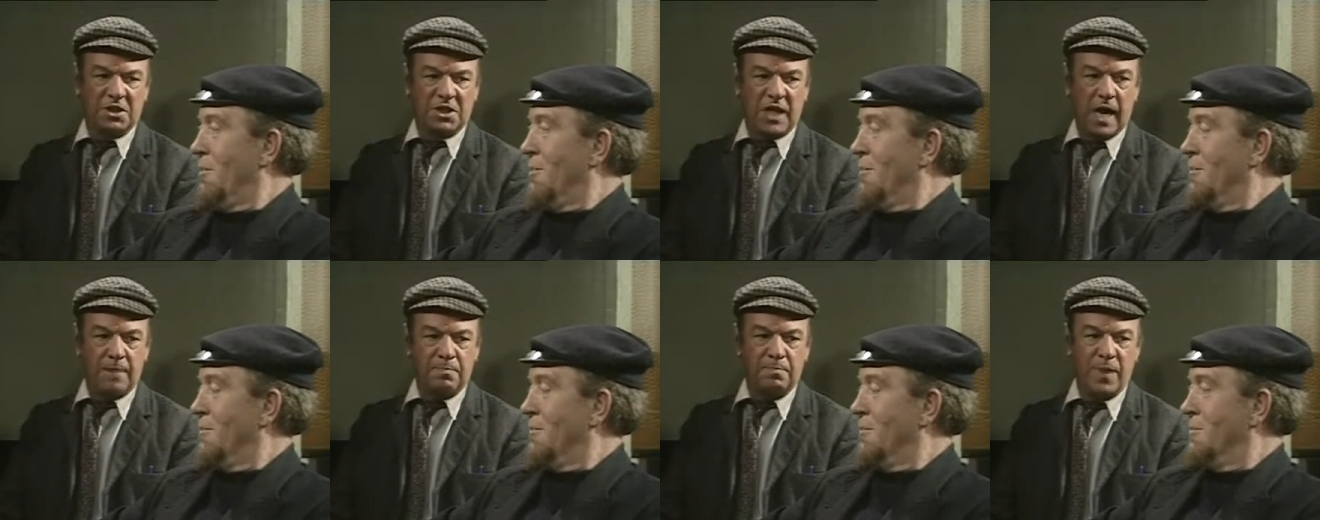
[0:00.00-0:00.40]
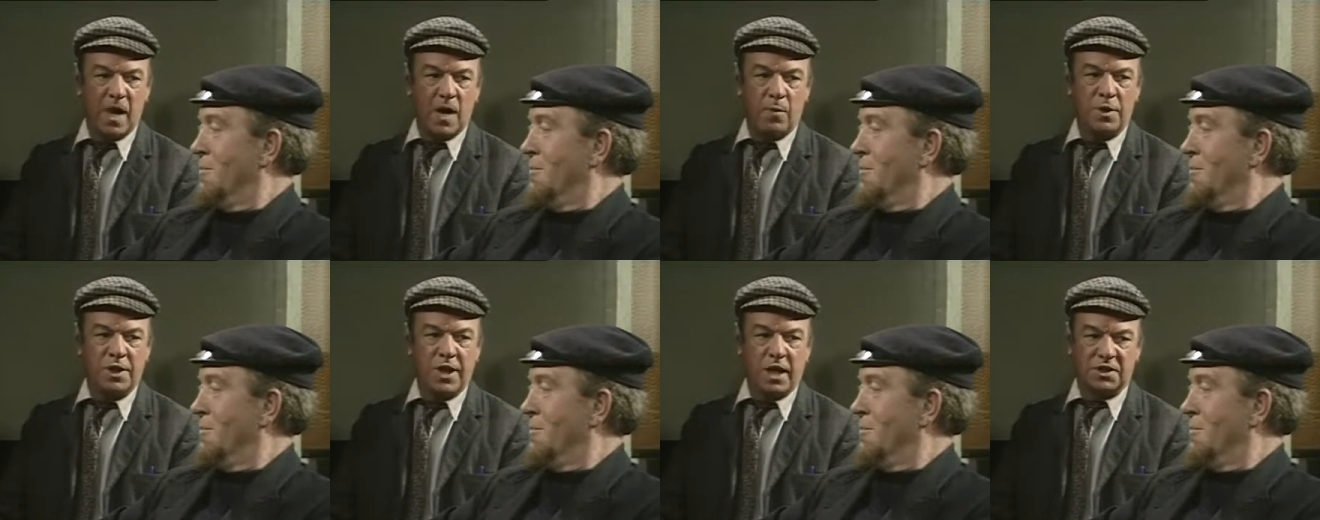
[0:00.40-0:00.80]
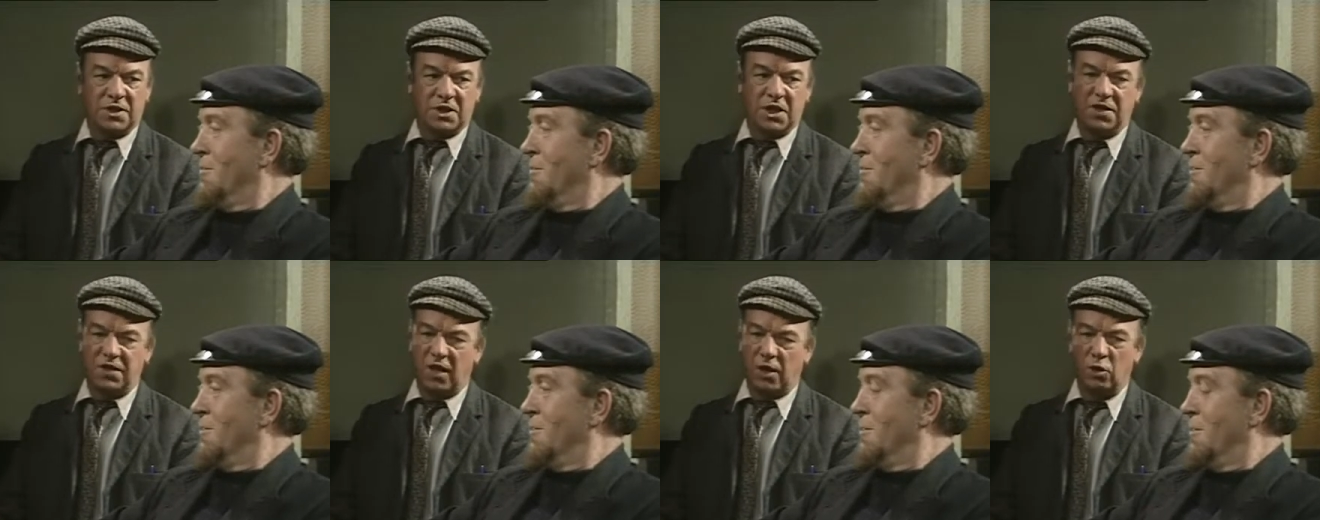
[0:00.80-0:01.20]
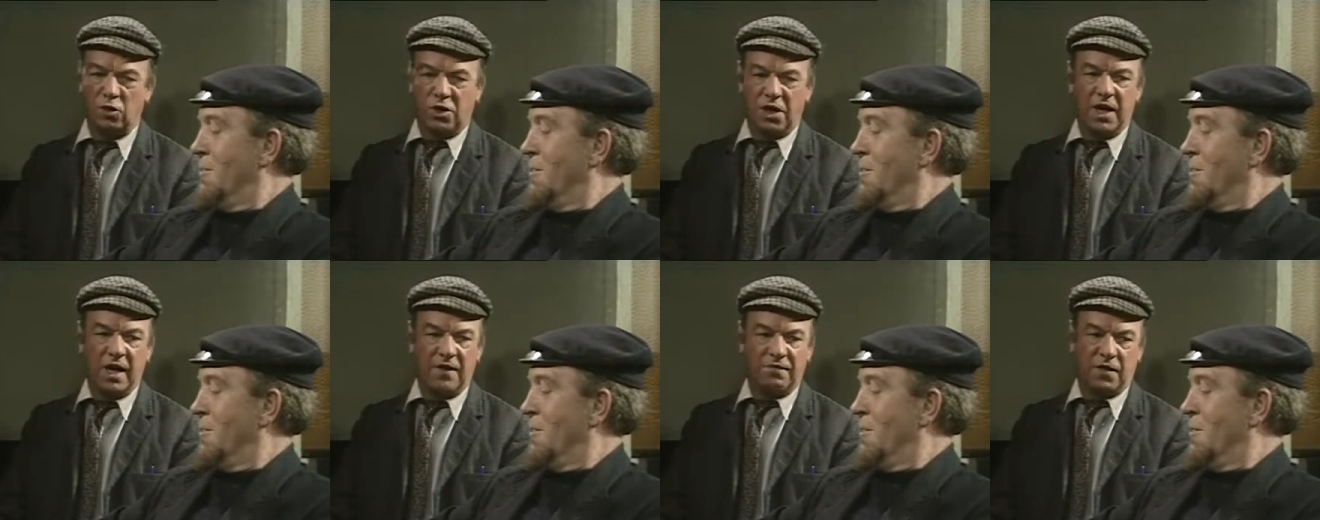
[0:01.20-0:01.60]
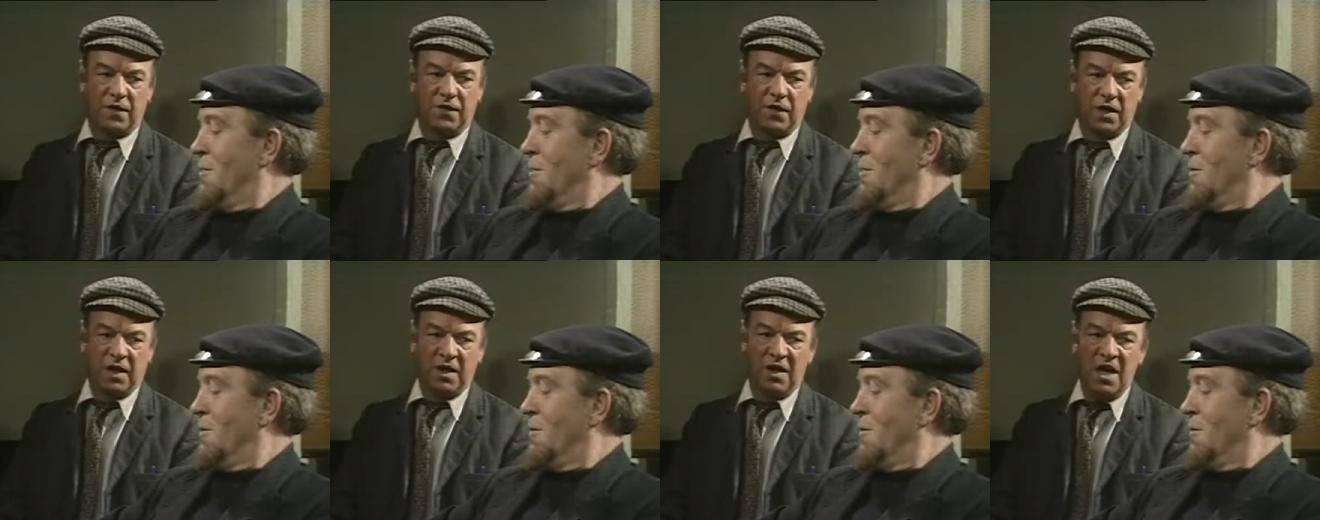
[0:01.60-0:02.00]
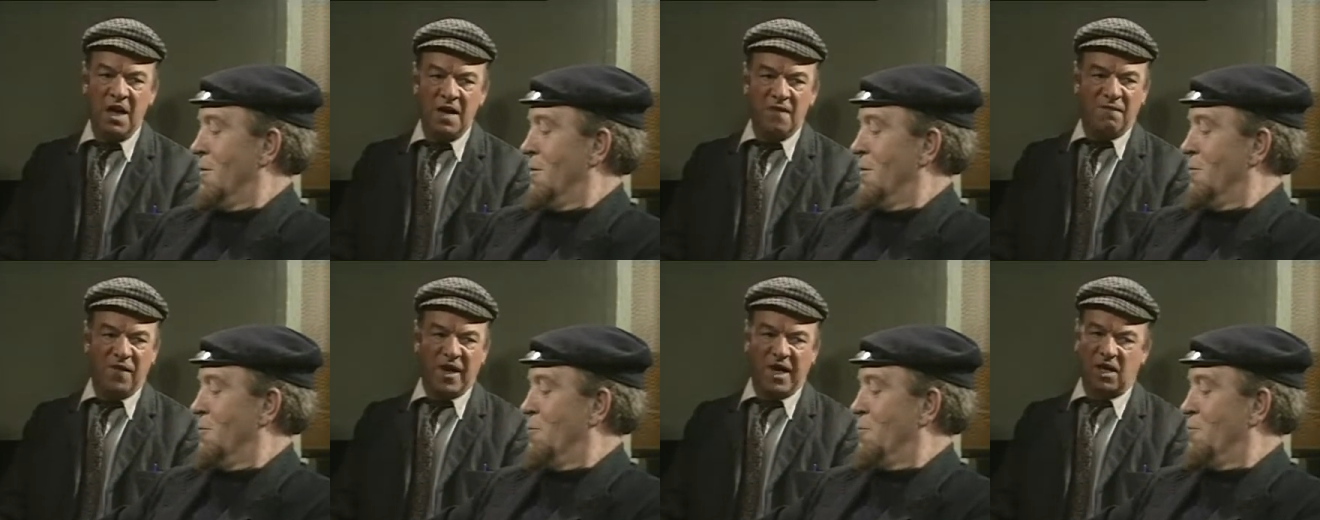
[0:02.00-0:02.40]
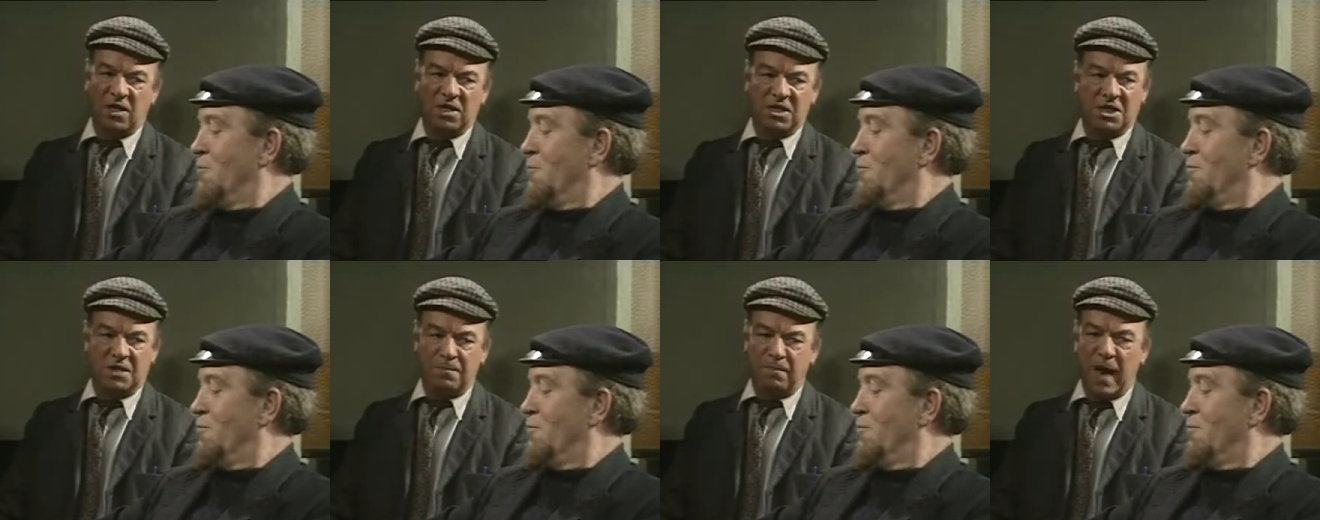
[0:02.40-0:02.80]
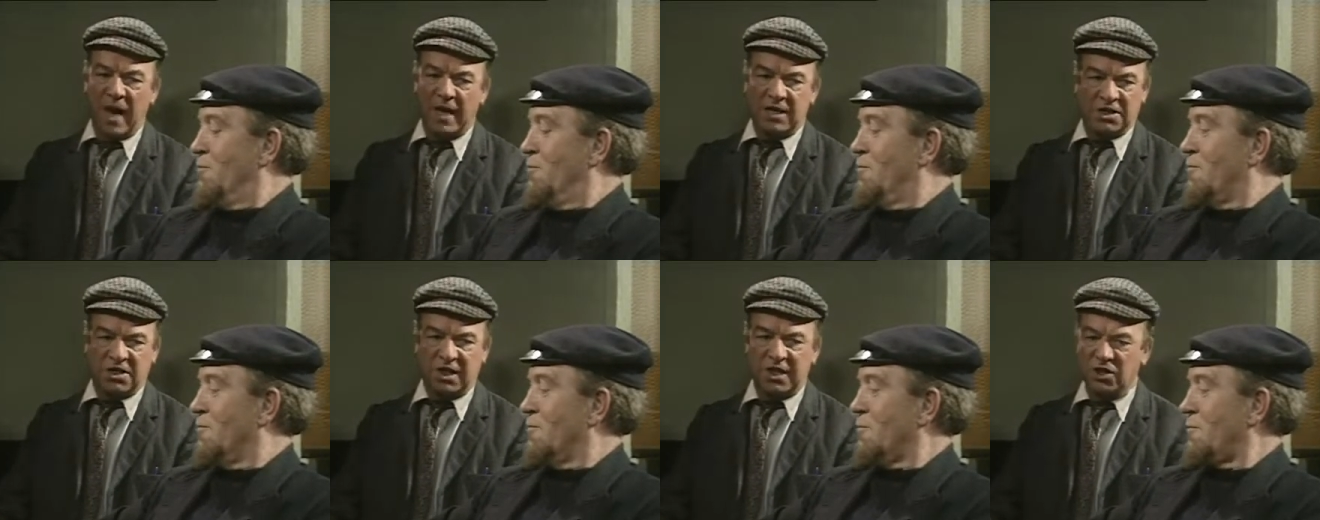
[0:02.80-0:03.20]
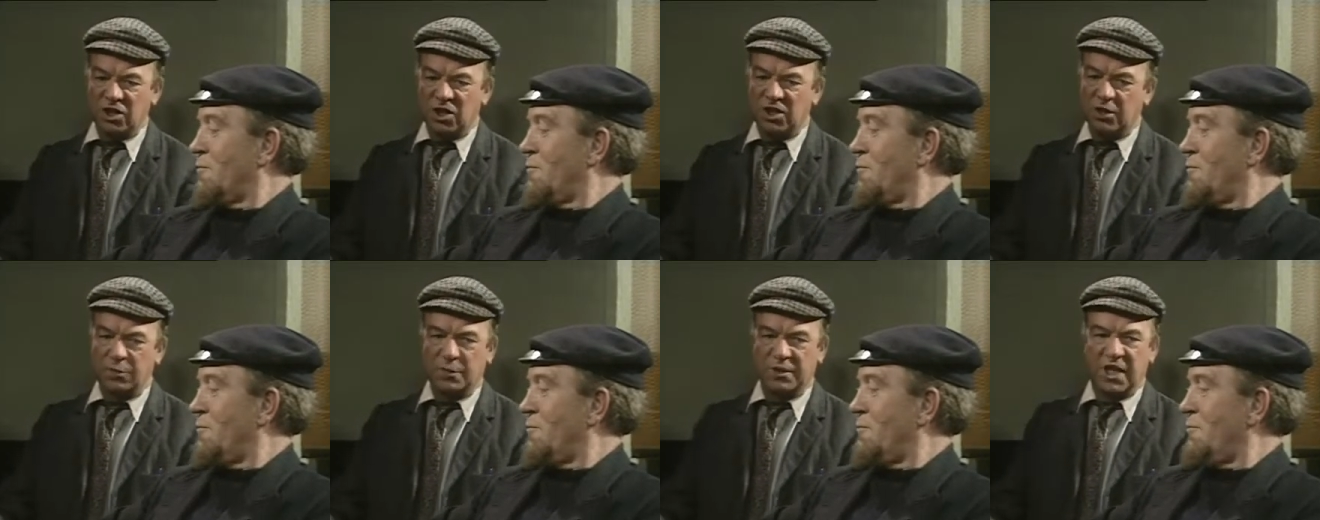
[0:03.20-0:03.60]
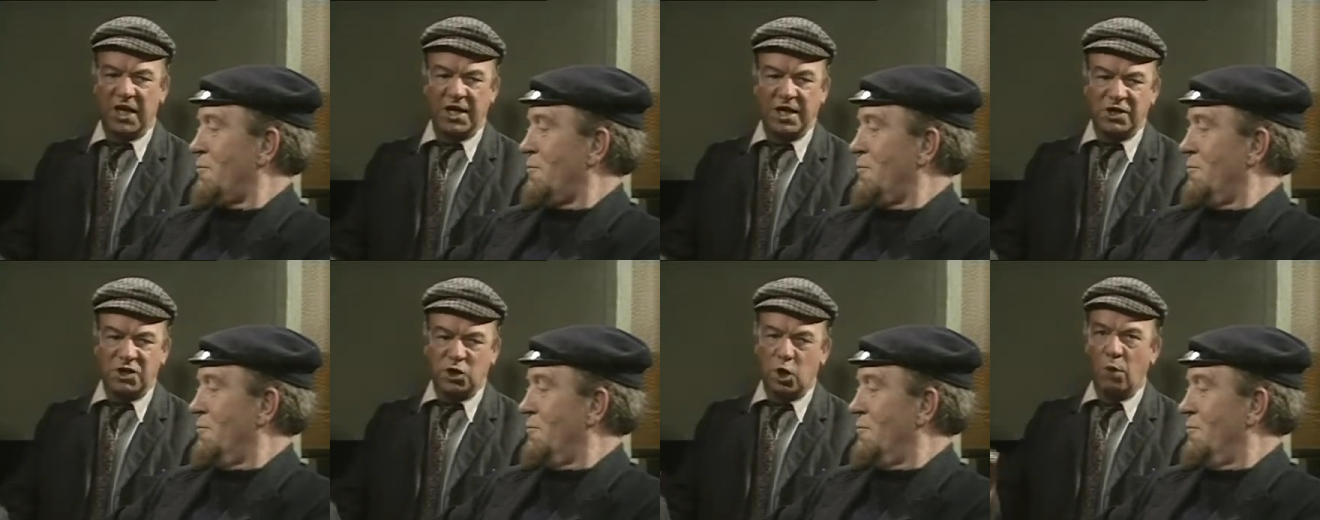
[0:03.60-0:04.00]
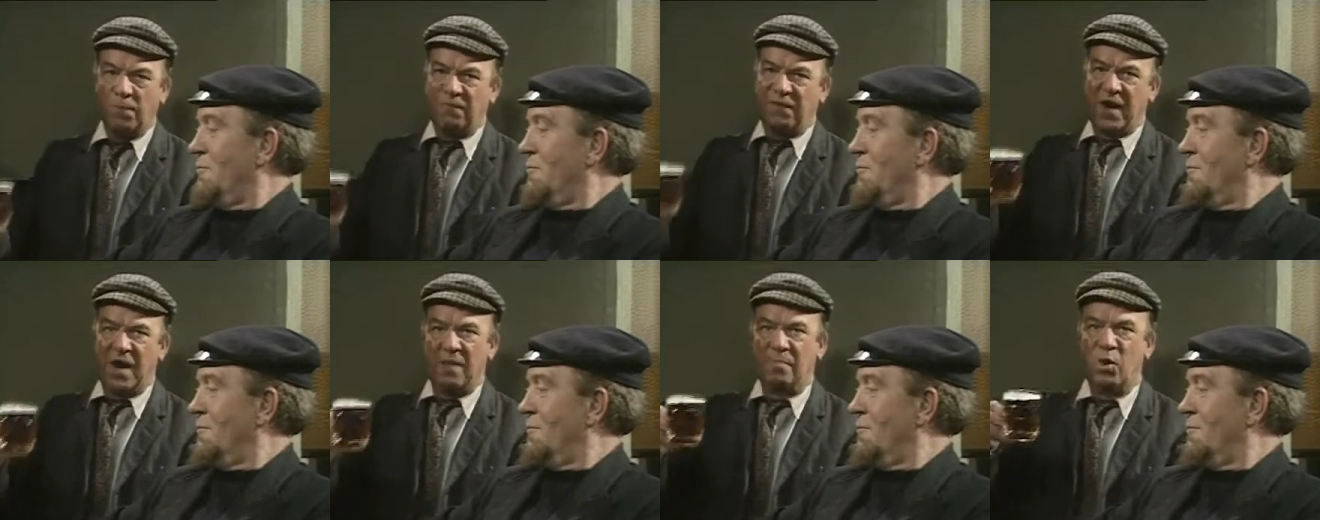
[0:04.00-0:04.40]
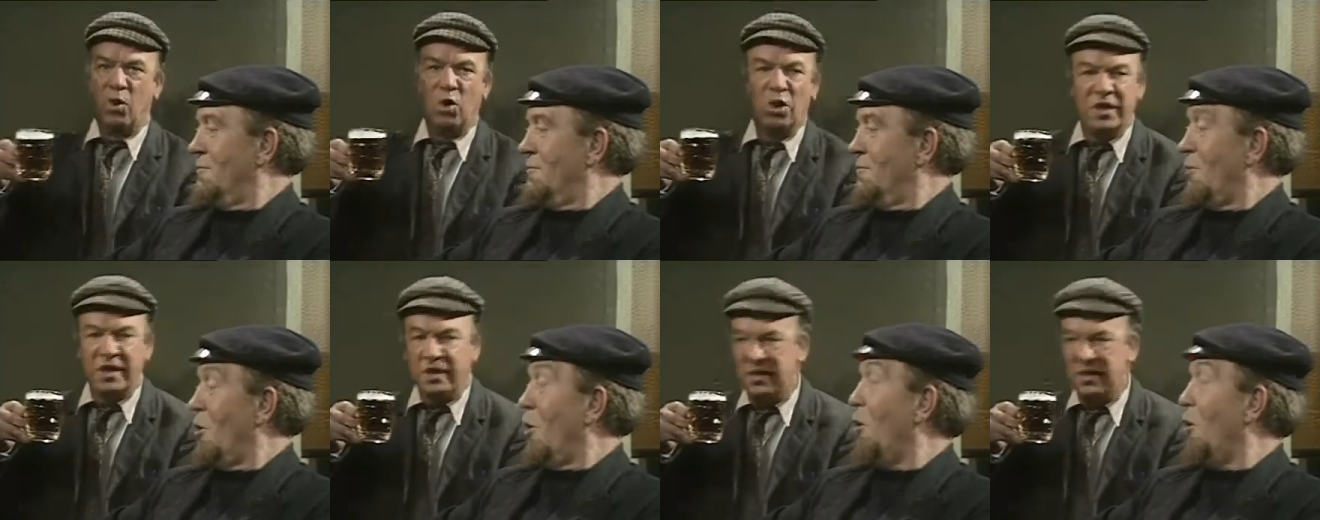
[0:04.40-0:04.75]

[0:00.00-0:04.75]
Speaker 1: Captain, but I wouldn't have said that looking after the vital sparks engines was any job for a boy.